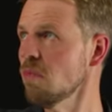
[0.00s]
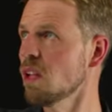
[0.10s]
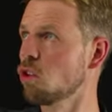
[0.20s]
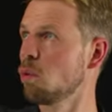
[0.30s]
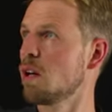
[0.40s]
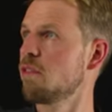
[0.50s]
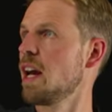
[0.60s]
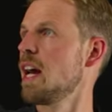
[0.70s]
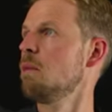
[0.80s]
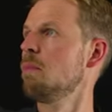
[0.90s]
So we have
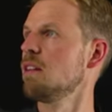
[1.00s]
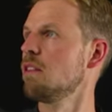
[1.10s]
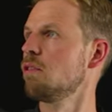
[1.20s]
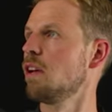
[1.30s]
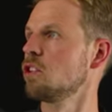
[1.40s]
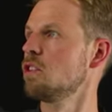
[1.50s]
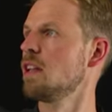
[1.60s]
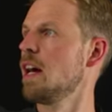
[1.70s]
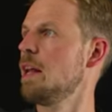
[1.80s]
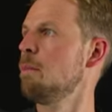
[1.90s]
n basis functions,
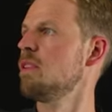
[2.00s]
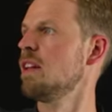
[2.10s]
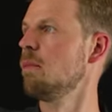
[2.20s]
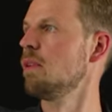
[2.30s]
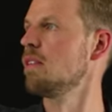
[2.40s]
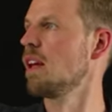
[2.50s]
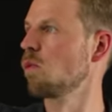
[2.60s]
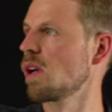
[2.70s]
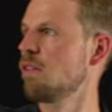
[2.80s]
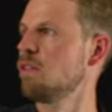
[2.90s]
m samples, and
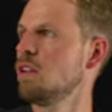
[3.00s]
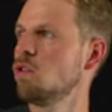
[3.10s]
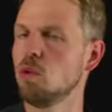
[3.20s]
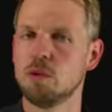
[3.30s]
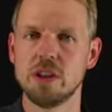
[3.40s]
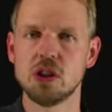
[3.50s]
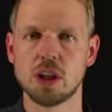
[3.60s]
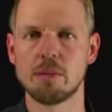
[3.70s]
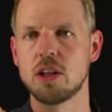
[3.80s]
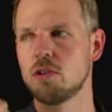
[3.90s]
we have these two
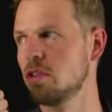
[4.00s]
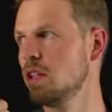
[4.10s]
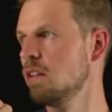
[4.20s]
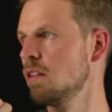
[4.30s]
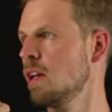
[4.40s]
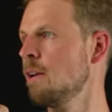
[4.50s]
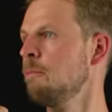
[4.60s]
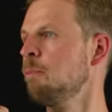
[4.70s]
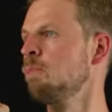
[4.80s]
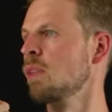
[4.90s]
feature matrices.
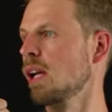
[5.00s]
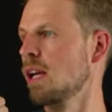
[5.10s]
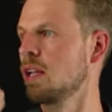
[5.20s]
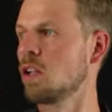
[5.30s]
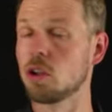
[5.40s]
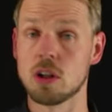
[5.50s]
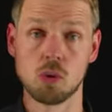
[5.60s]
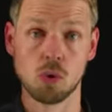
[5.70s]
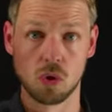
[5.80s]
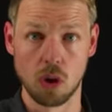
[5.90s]
And in order
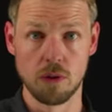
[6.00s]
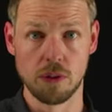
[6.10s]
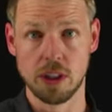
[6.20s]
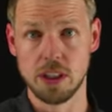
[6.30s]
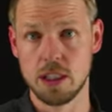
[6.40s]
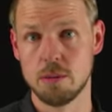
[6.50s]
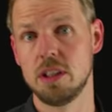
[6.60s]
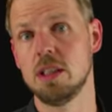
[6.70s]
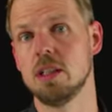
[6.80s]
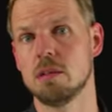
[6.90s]
to solve the
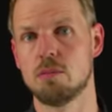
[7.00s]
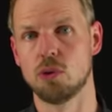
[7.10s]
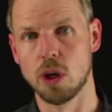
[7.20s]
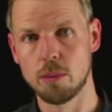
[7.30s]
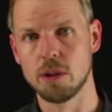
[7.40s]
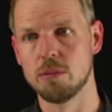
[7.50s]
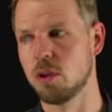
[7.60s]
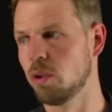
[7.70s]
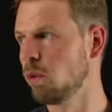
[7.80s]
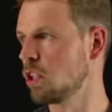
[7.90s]
EDMD problem, the
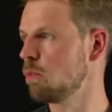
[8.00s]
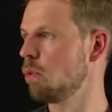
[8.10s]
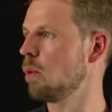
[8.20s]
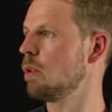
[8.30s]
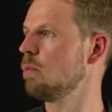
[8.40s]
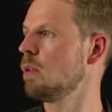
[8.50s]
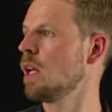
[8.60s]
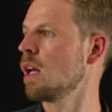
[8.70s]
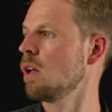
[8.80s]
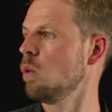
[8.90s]
regression problem,
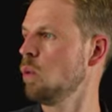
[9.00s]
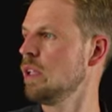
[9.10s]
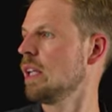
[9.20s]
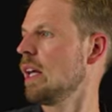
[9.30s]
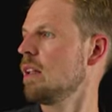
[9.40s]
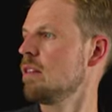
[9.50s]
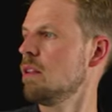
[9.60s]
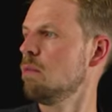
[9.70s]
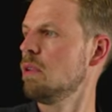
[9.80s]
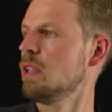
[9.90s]
we can
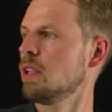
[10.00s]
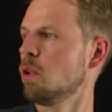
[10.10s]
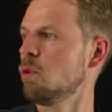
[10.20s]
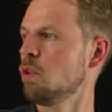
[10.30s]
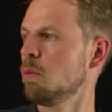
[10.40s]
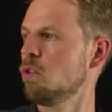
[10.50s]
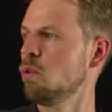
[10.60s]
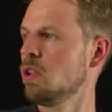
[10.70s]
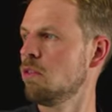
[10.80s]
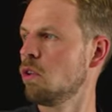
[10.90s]
simply compute the
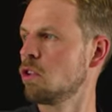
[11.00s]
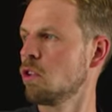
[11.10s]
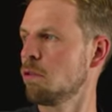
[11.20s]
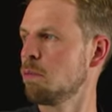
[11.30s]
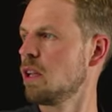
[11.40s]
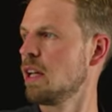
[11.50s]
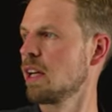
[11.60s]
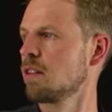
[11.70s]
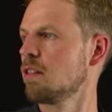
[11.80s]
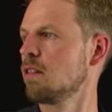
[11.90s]
pseudo-inverse of psi
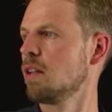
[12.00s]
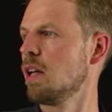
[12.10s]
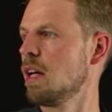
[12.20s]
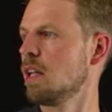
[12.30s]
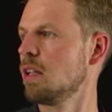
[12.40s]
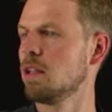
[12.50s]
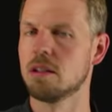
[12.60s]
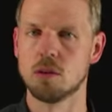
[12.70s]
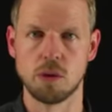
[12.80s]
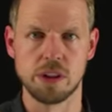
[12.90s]
x, and
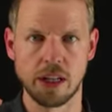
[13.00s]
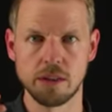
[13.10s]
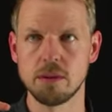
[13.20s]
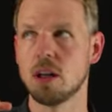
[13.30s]
we're done.